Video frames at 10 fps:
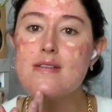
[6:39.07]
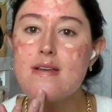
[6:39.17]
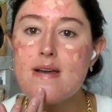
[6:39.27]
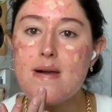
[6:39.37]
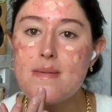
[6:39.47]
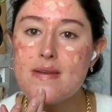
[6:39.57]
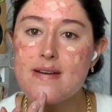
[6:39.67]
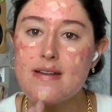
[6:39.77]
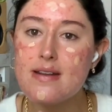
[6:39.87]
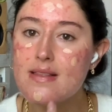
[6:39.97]
I'm gonna
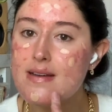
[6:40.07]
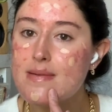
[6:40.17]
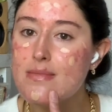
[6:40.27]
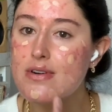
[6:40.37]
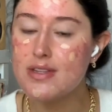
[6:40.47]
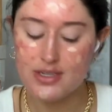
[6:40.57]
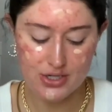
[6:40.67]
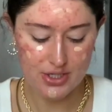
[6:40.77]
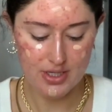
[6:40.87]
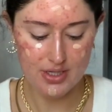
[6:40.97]
need a lot more than
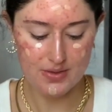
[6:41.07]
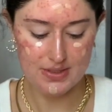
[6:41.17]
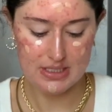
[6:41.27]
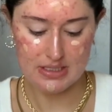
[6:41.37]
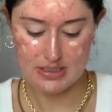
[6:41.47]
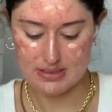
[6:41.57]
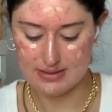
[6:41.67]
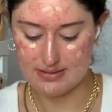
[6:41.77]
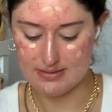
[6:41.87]
she uses.